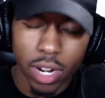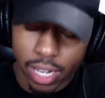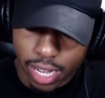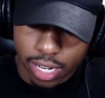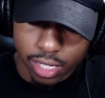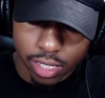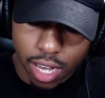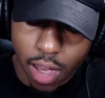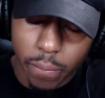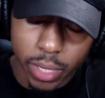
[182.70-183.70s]
a
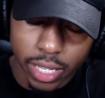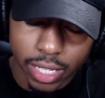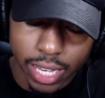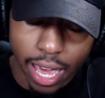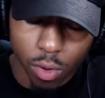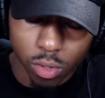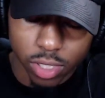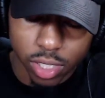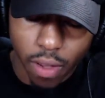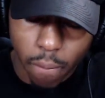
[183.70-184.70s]
company that
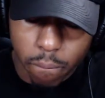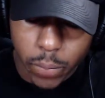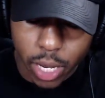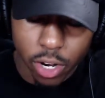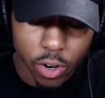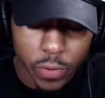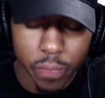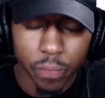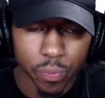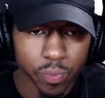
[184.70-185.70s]
was bigger
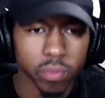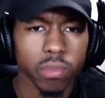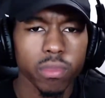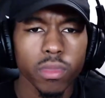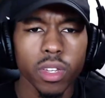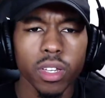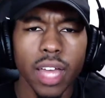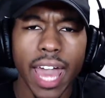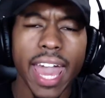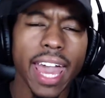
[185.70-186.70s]

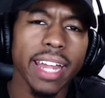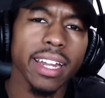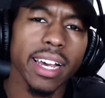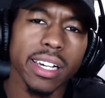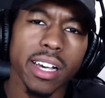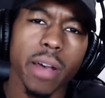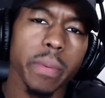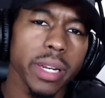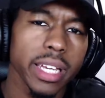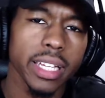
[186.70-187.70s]
and a
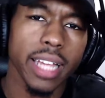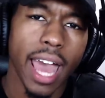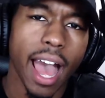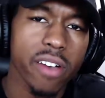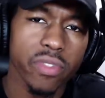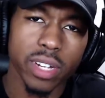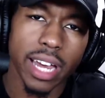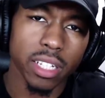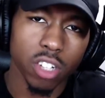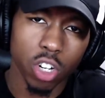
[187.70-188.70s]
company that I feel
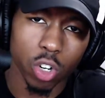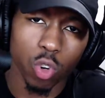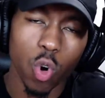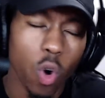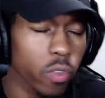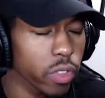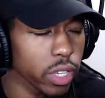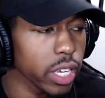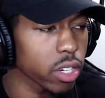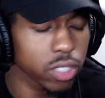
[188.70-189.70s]
like is going to grow over the
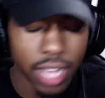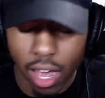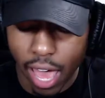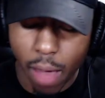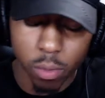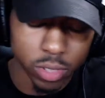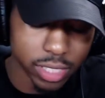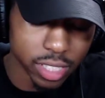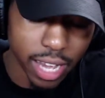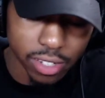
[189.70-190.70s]
years. Now, Apple
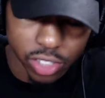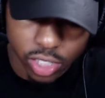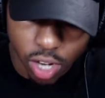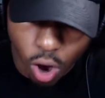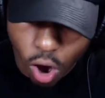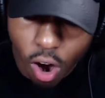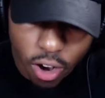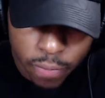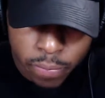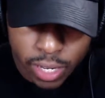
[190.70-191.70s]
just announced the
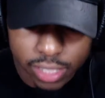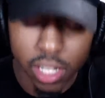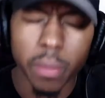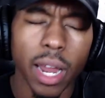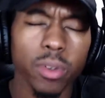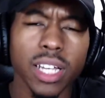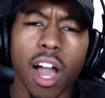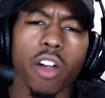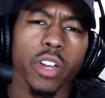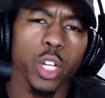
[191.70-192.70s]
car is coming out, which I
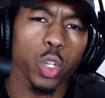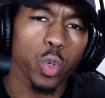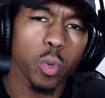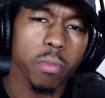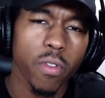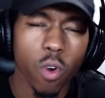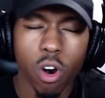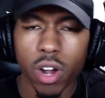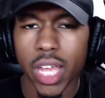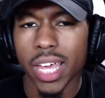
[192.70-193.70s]
already knew
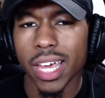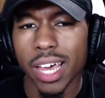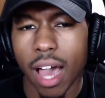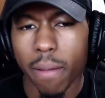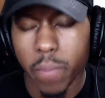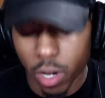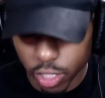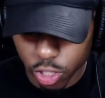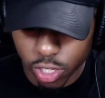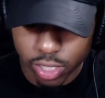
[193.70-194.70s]
before I bought
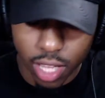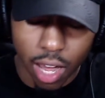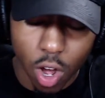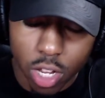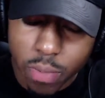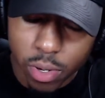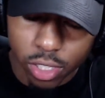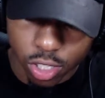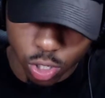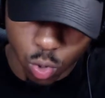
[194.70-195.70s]
into the stock. I only
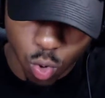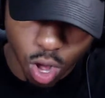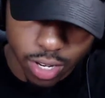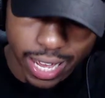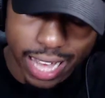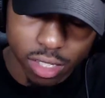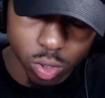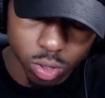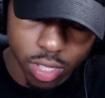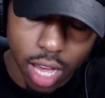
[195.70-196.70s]
put two. I only got
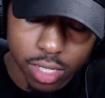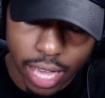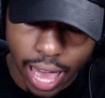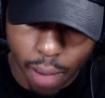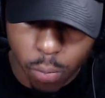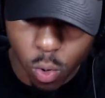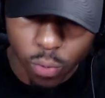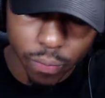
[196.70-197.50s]
2 stocks of Apple